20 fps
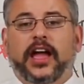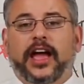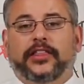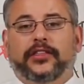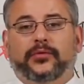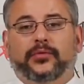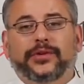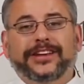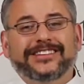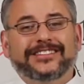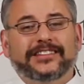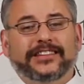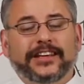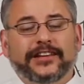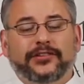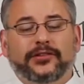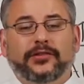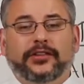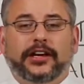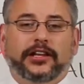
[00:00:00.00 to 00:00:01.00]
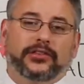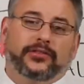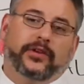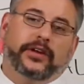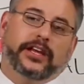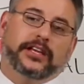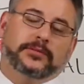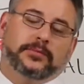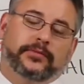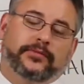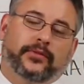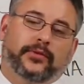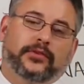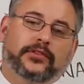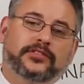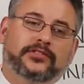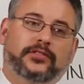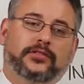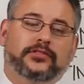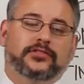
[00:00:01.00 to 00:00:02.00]
And the reason they do that 3 days
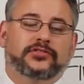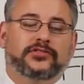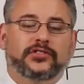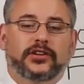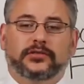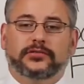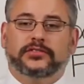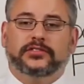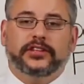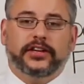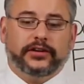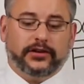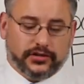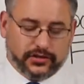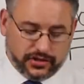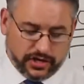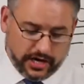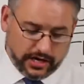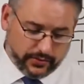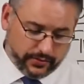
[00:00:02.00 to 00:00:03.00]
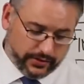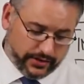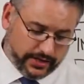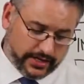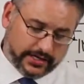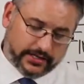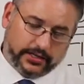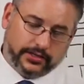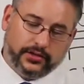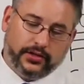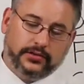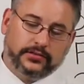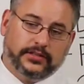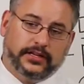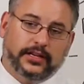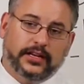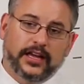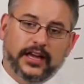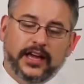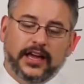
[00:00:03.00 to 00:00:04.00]
before is so there's no sticker shock when you get to
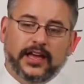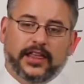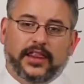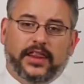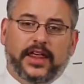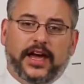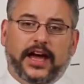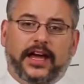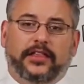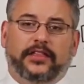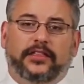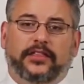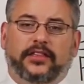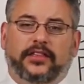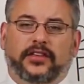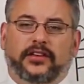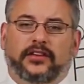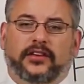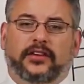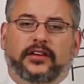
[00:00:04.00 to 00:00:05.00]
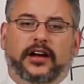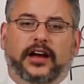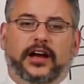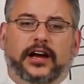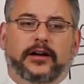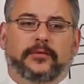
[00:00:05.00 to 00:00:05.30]
closing, that the